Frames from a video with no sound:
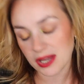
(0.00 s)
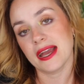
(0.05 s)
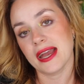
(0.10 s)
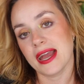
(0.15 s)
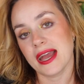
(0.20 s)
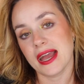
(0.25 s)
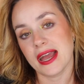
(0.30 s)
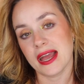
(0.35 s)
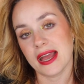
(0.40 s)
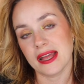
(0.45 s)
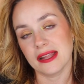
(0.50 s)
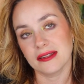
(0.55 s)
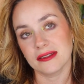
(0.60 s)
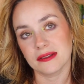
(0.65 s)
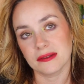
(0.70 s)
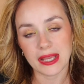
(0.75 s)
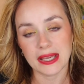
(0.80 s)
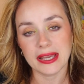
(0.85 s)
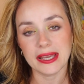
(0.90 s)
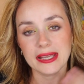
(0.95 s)
and
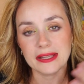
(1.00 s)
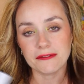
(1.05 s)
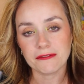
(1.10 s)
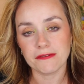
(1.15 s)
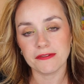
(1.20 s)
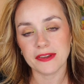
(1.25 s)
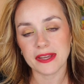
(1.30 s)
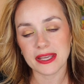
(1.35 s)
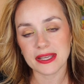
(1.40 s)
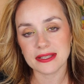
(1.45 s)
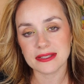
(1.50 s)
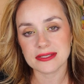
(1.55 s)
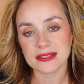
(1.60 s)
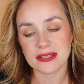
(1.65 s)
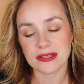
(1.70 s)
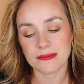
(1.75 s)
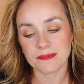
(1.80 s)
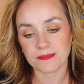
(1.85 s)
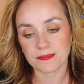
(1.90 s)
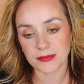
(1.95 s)
it fades
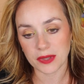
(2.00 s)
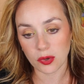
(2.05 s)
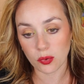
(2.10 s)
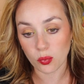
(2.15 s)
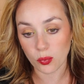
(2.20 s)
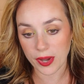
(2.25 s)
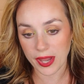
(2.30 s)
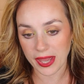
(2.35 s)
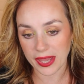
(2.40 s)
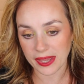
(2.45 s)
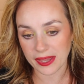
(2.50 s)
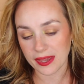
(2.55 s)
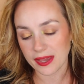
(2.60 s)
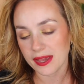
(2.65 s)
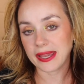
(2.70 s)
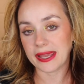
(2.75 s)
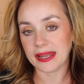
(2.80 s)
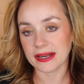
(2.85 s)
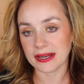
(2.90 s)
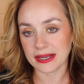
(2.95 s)
away
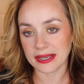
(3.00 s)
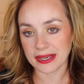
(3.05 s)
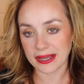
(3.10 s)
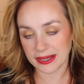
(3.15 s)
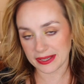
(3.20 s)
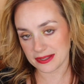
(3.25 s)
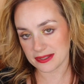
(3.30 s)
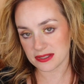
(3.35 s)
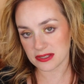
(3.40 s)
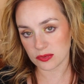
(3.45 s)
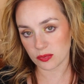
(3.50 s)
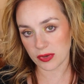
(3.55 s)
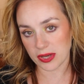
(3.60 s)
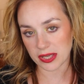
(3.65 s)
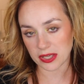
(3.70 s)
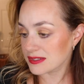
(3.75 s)
in a nice way.